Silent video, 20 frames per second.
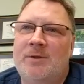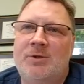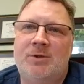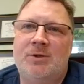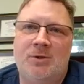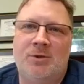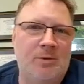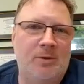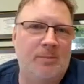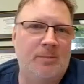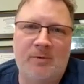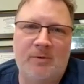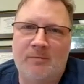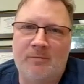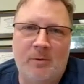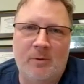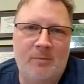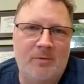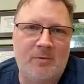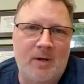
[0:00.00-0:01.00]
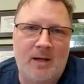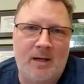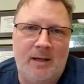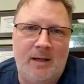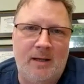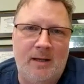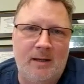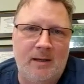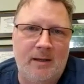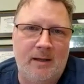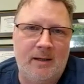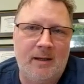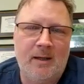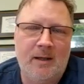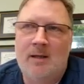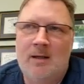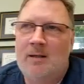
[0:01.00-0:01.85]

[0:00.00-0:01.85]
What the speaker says: shouldn't perform dry needling,